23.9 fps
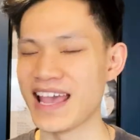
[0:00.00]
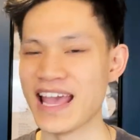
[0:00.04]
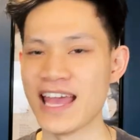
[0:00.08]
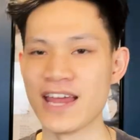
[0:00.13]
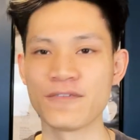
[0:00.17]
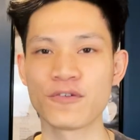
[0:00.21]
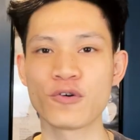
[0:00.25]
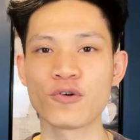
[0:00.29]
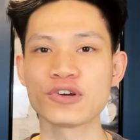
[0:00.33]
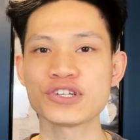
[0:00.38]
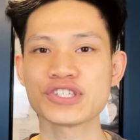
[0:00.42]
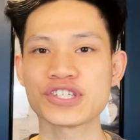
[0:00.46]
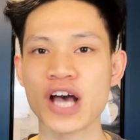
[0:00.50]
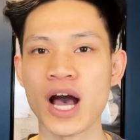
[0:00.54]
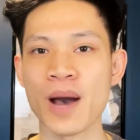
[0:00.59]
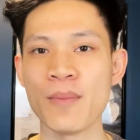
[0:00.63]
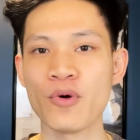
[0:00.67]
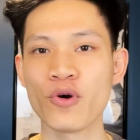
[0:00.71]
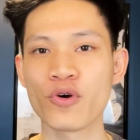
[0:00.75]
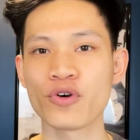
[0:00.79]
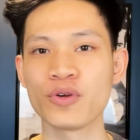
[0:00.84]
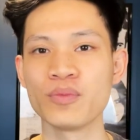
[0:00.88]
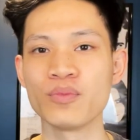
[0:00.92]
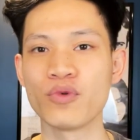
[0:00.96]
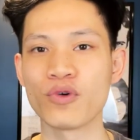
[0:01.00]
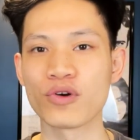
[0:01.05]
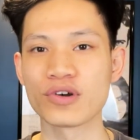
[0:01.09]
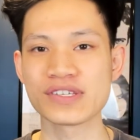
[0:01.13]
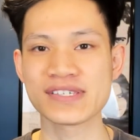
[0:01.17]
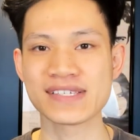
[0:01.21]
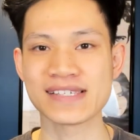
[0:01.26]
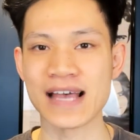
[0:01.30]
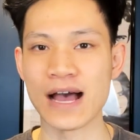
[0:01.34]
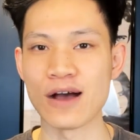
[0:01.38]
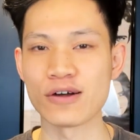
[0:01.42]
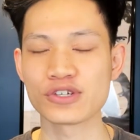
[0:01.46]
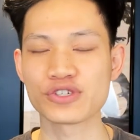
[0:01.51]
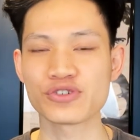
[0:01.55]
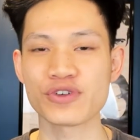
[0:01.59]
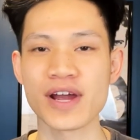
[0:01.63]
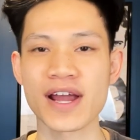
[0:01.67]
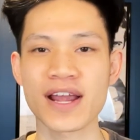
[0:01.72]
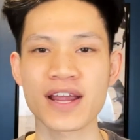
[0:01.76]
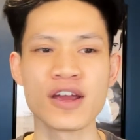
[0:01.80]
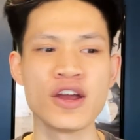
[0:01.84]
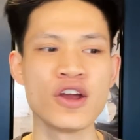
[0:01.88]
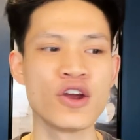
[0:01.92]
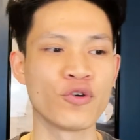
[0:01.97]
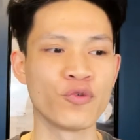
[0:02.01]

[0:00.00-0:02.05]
And of course, Tom Holkenborg's soundtrack